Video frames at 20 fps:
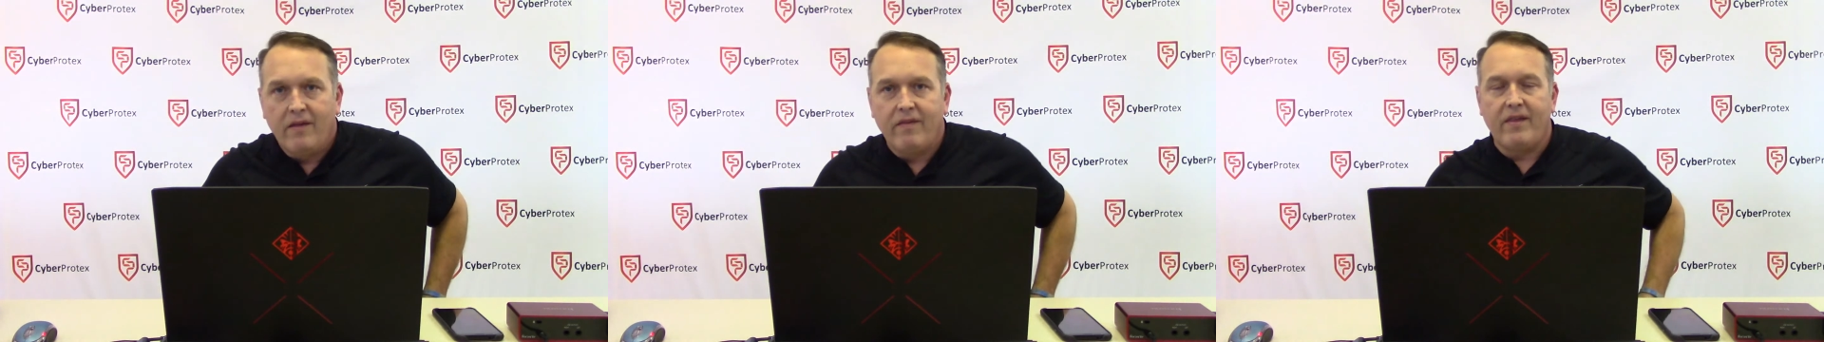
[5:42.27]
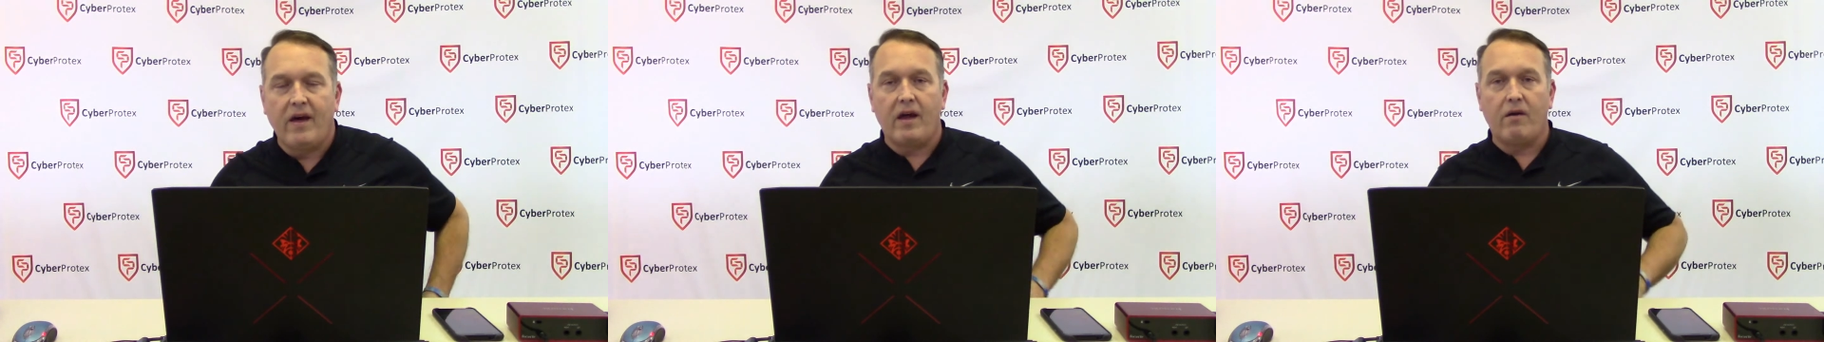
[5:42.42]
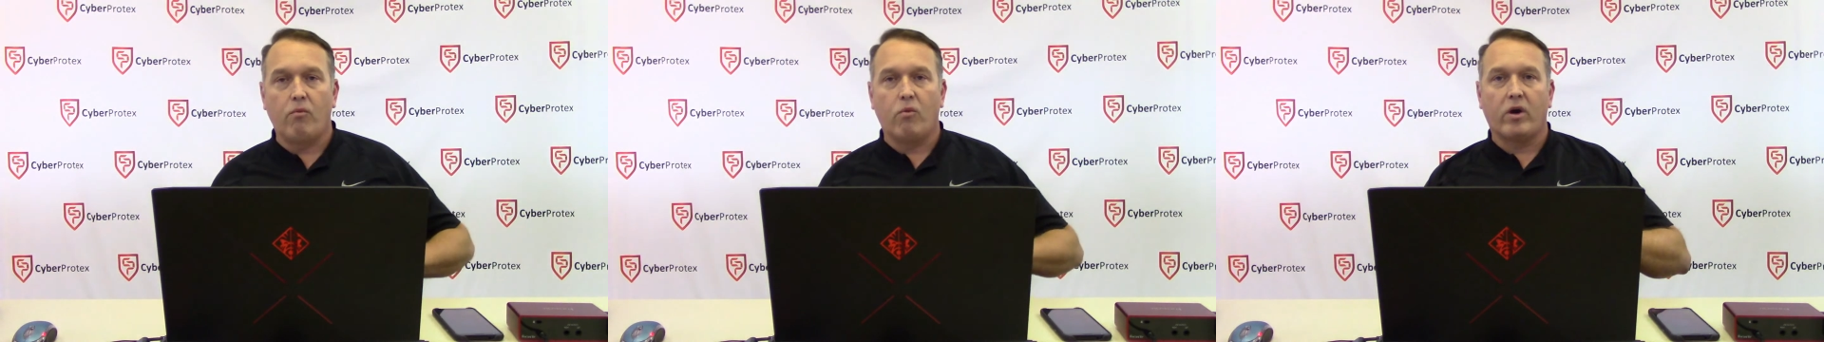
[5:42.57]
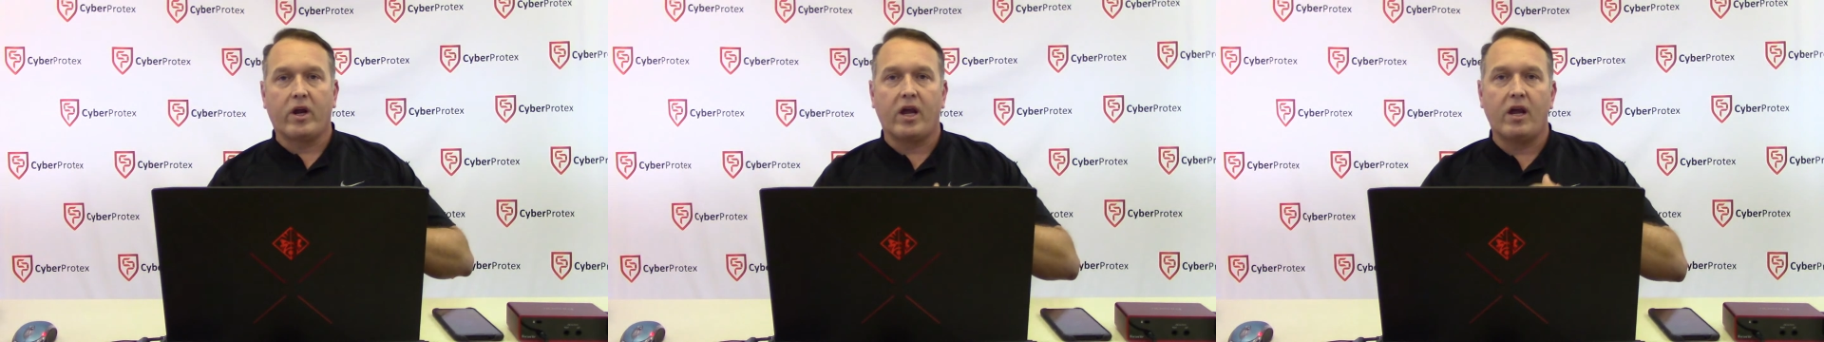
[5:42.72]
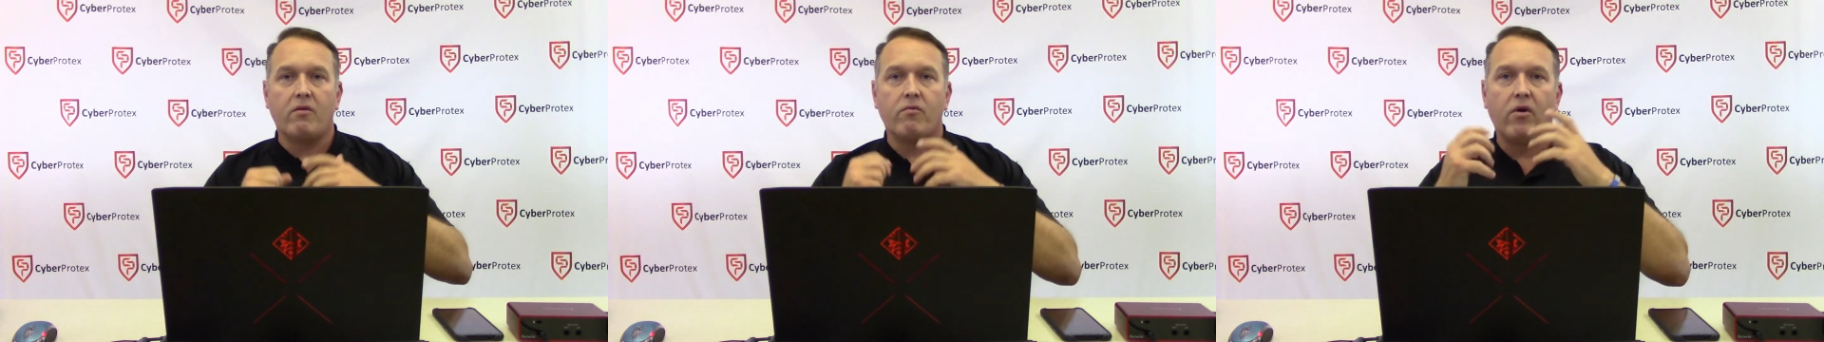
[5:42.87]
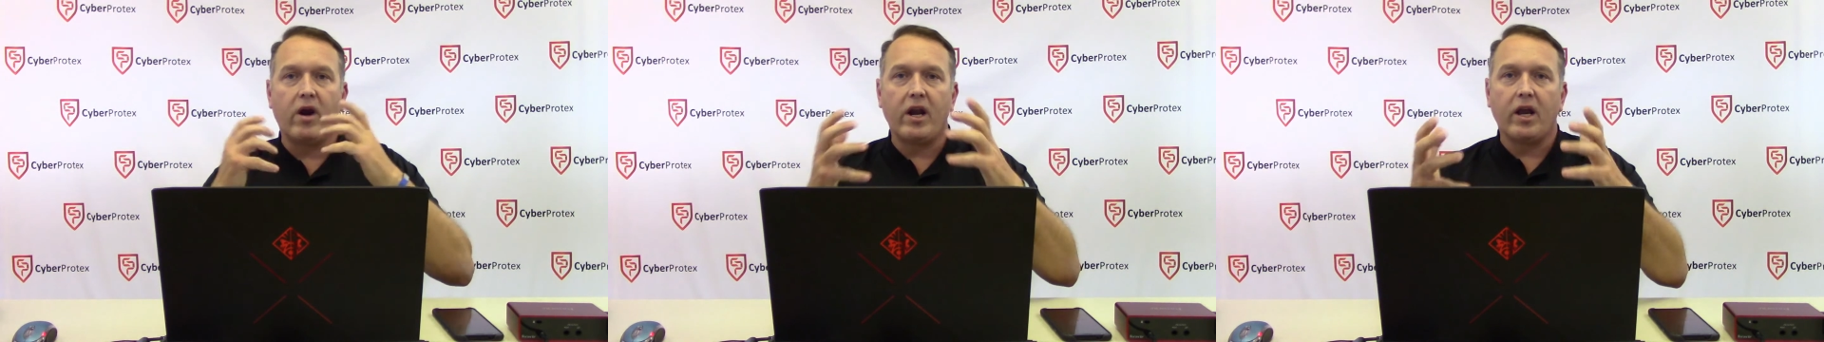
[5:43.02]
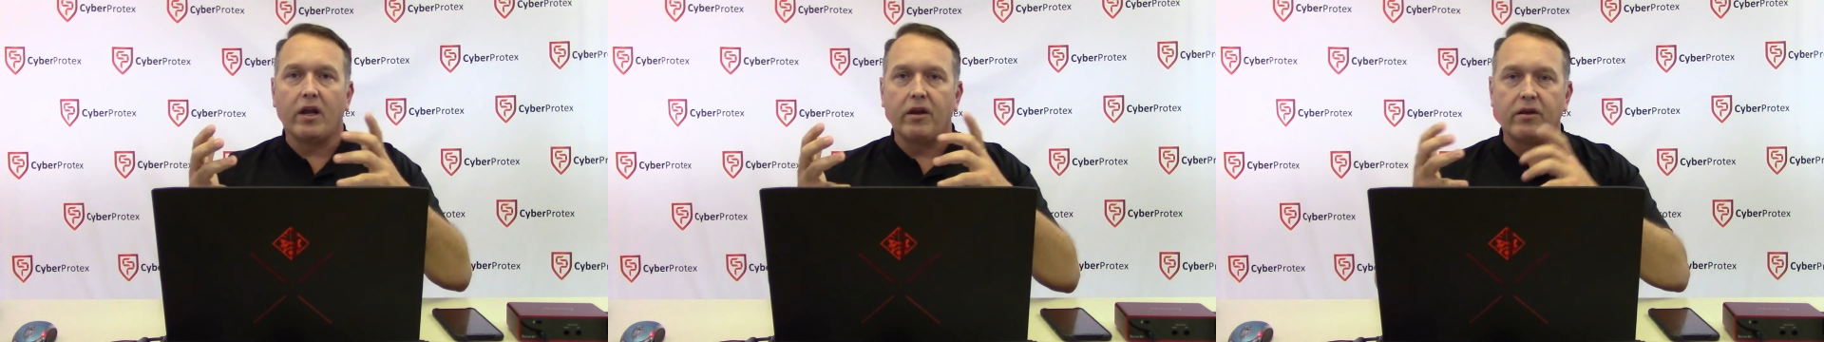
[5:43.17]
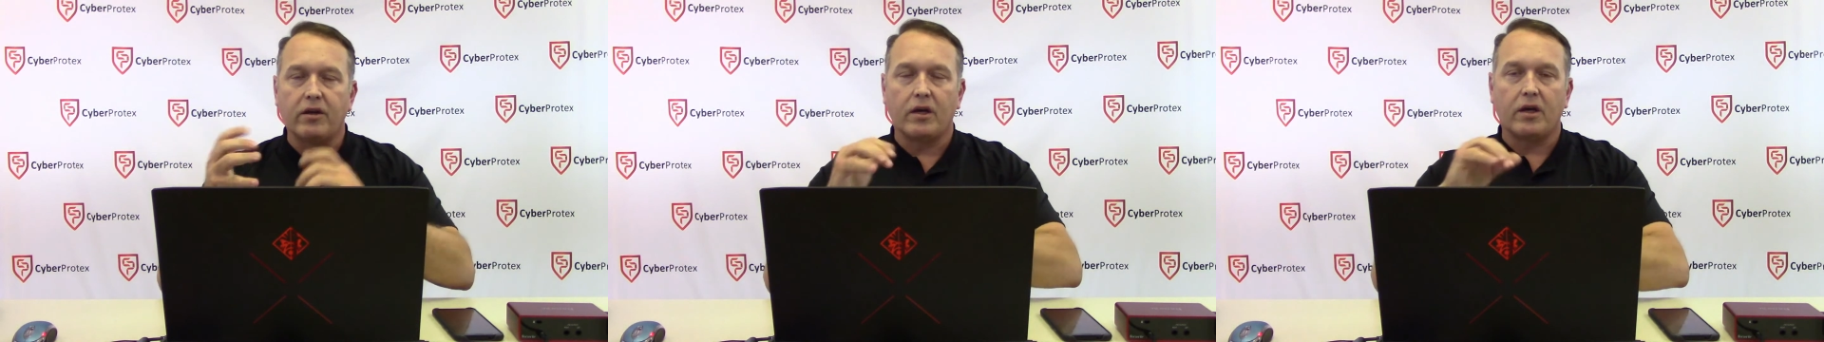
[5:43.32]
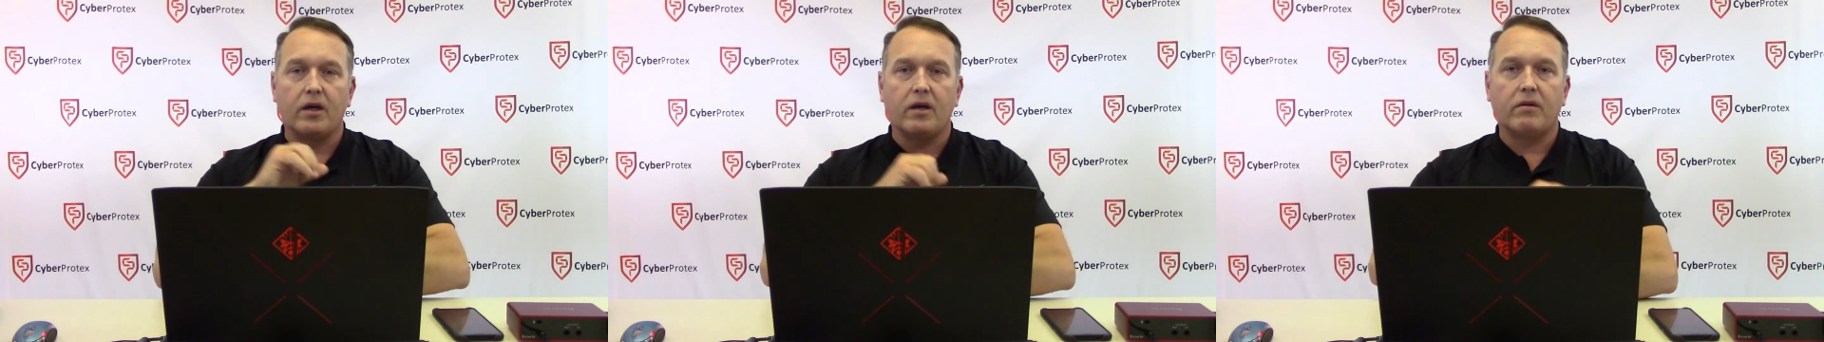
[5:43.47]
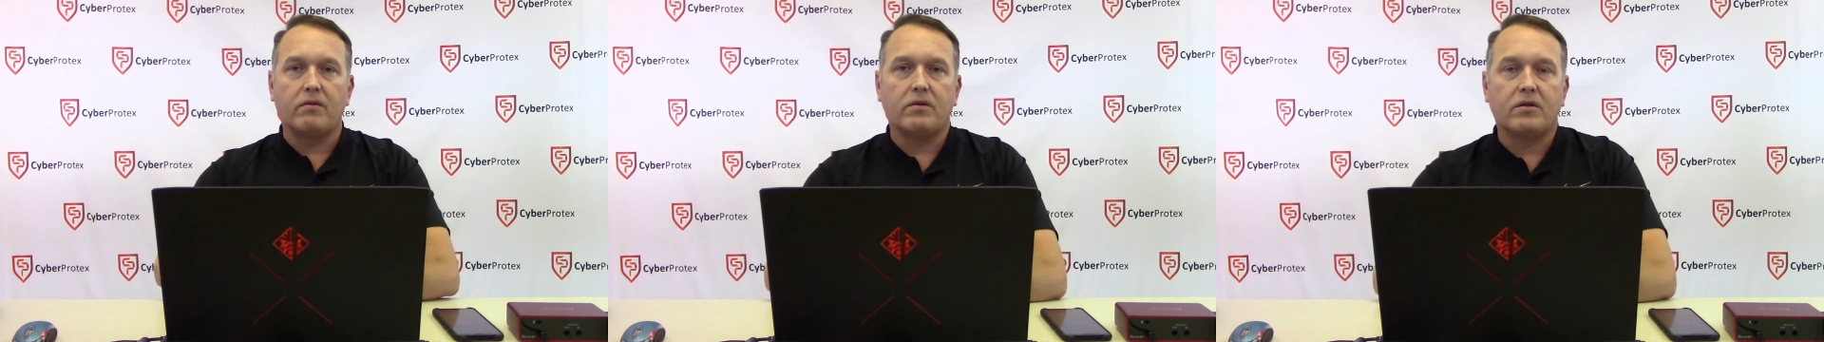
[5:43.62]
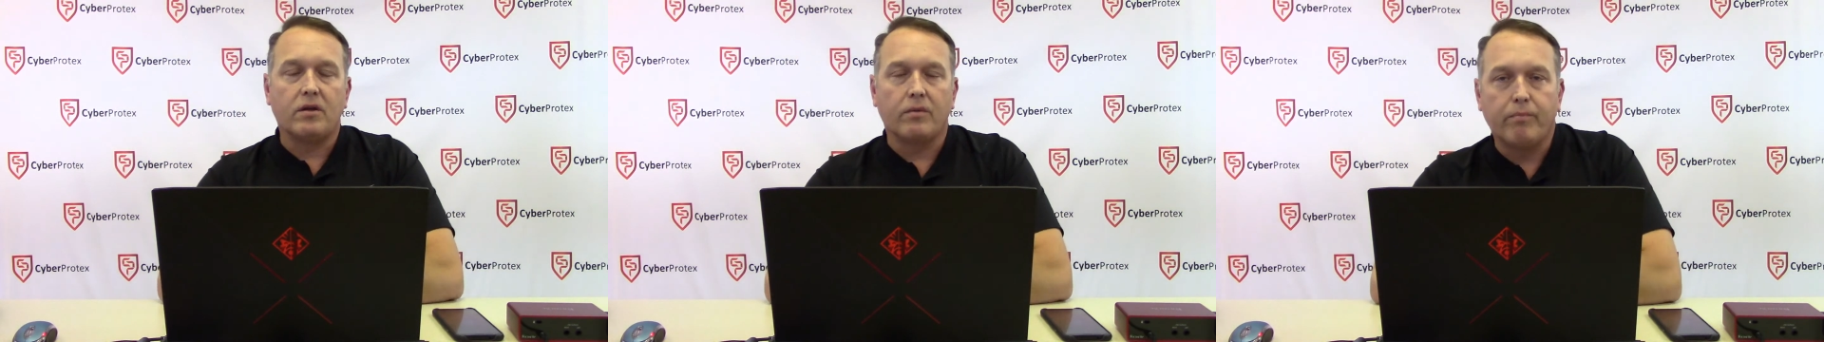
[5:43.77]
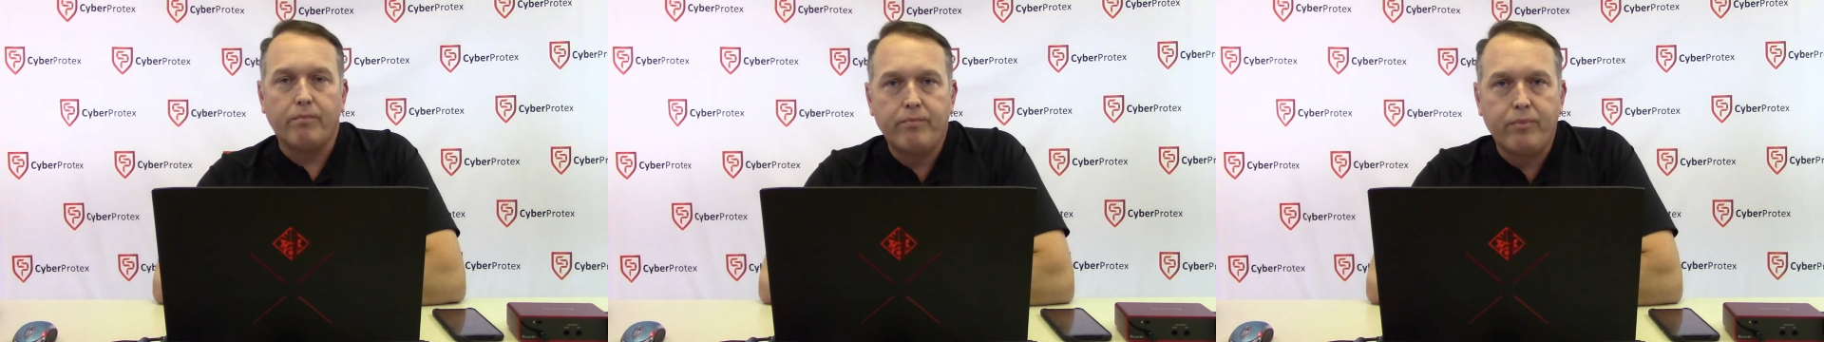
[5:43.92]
that we're getting ready to